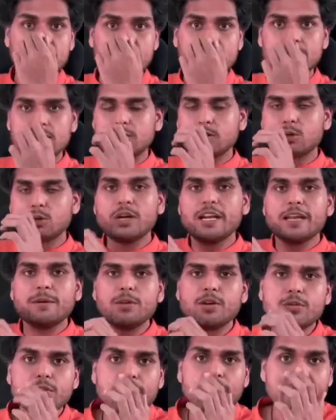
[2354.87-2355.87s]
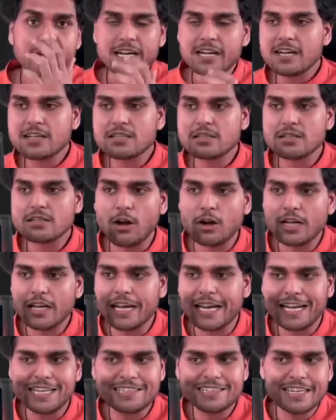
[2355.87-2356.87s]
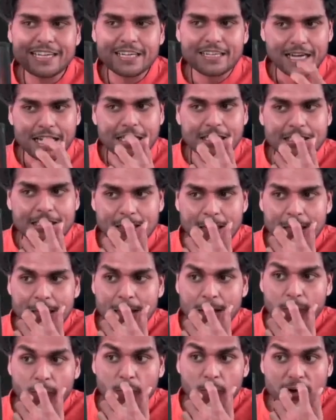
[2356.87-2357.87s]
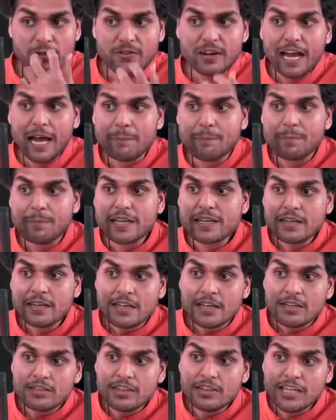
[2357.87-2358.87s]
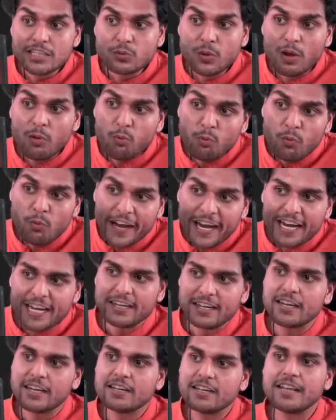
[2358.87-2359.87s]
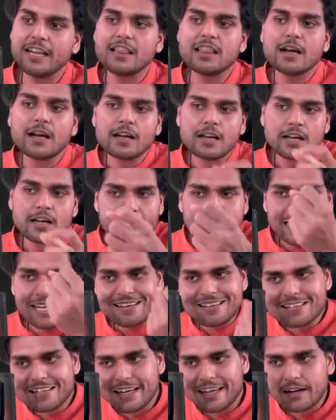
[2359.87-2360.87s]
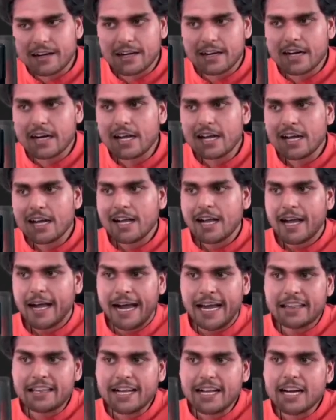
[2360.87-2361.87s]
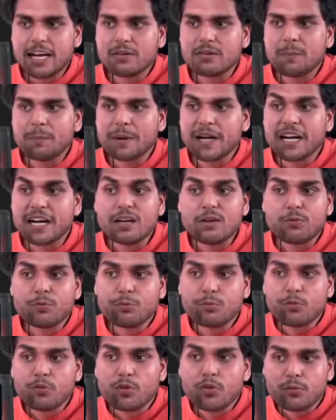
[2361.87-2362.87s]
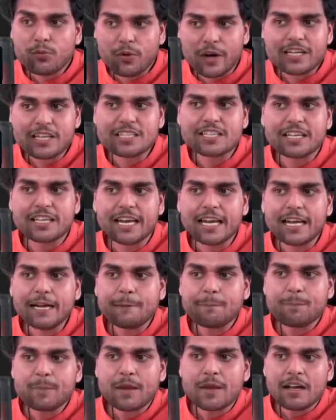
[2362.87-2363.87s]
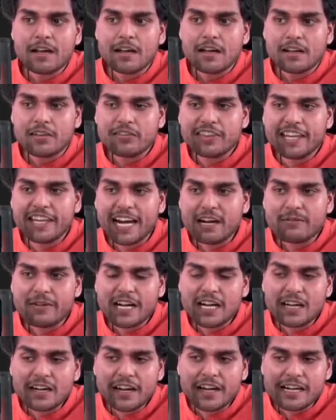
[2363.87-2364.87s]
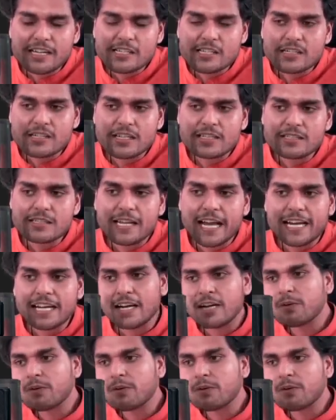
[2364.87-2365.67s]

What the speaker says: to libuv. It is not an async task. What will happen? This will wait till the key is generated, and then it will print first key. Then when it reaches this line, it will